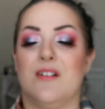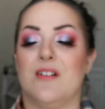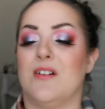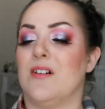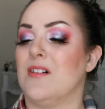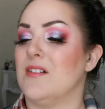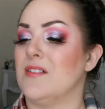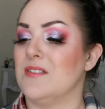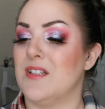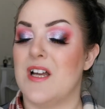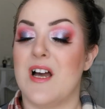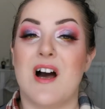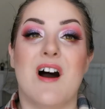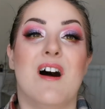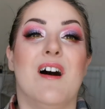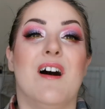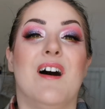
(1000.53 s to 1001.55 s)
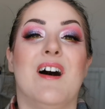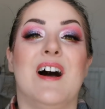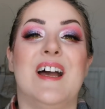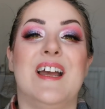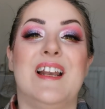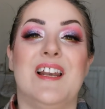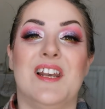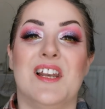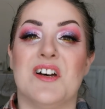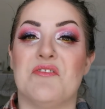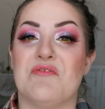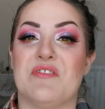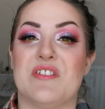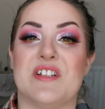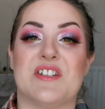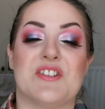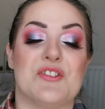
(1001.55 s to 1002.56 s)
Oh, I
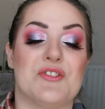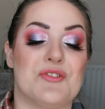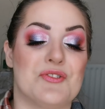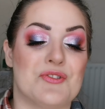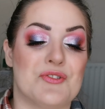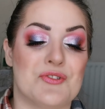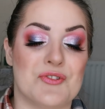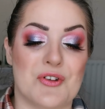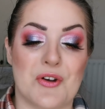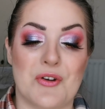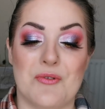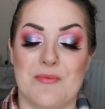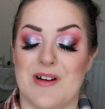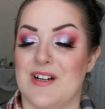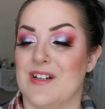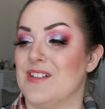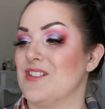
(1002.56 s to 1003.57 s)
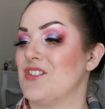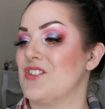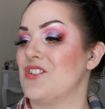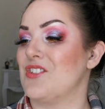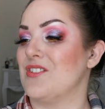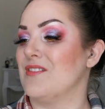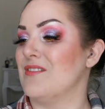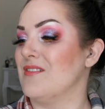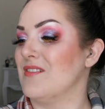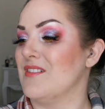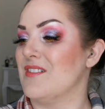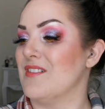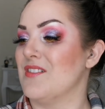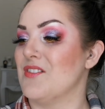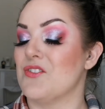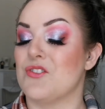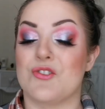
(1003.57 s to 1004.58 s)
love this so much,
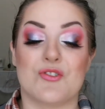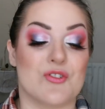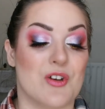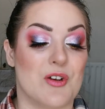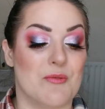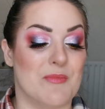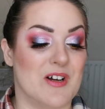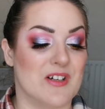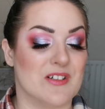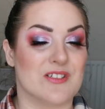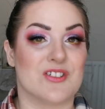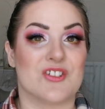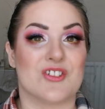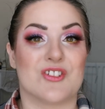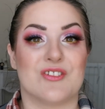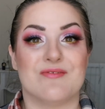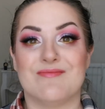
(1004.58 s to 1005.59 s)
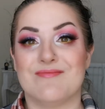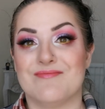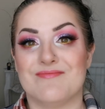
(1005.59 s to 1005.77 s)
so much.